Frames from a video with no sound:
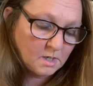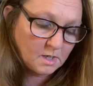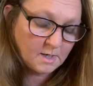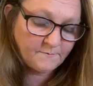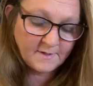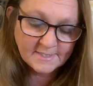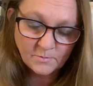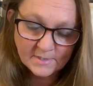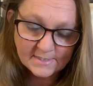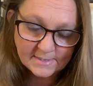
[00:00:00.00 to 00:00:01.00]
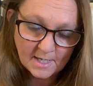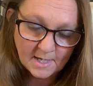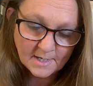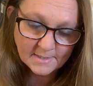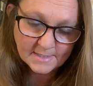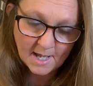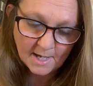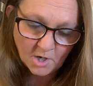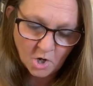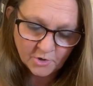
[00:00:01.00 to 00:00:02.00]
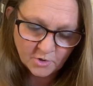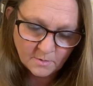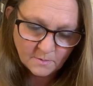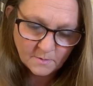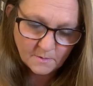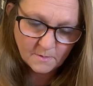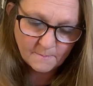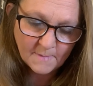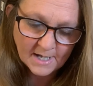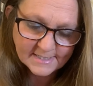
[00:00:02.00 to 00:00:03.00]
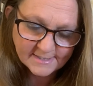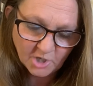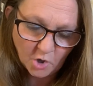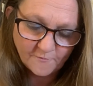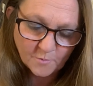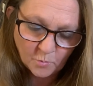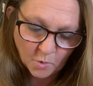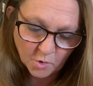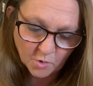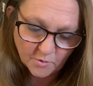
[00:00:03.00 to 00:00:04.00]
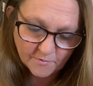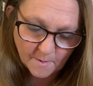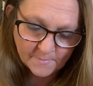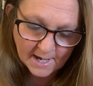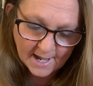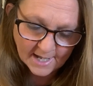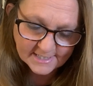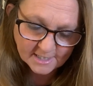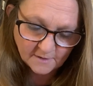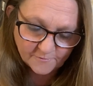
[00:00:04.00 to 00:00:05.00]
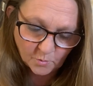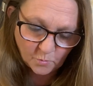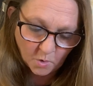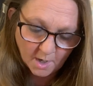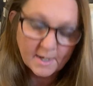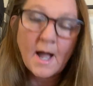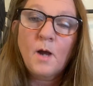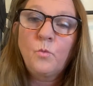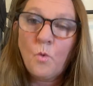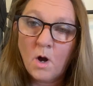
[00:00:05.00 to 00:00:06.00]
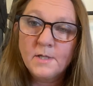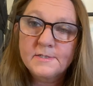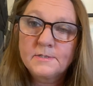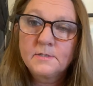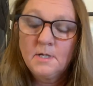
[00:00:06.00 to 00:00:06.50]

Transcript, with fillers: and this one says, I honor my self-worth by asking for what I want.